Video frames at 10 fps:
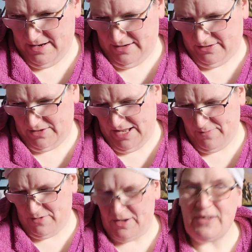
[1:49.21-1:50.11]
So the
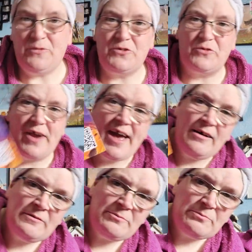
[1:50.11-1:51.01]
advert is for
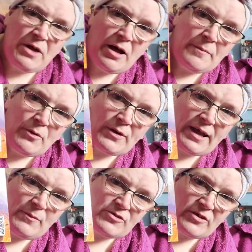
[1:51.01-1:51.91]
Terraria, board
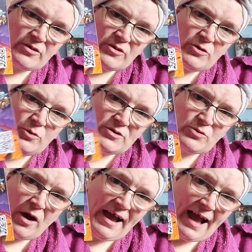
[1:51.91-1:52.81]
game, which does look cool, which
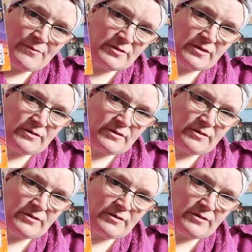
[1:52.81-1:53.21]
I haven't